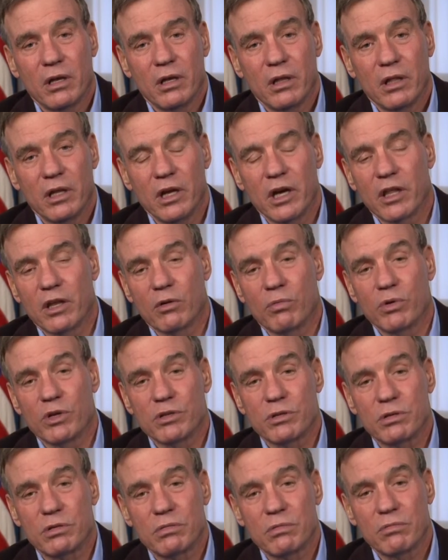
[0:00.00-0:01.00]
The other
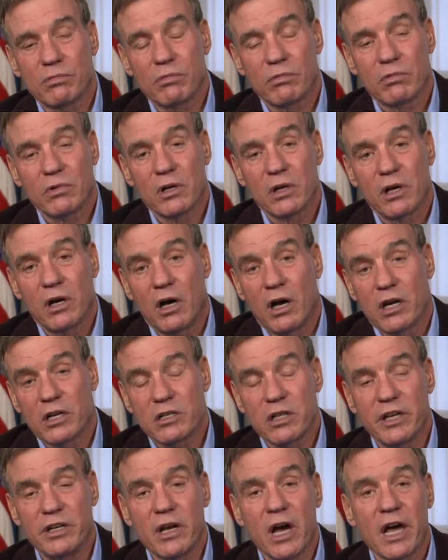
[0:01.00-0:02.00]
was
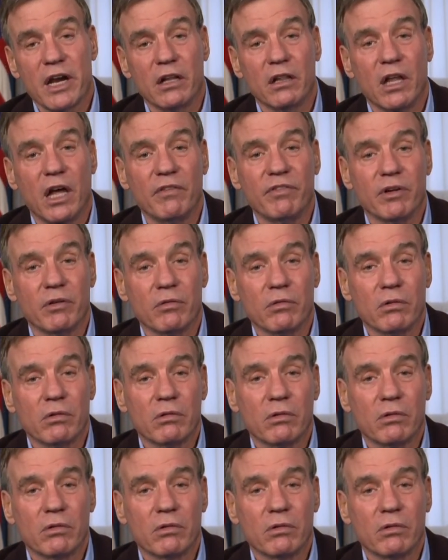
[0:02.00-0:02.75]
honestly 9 11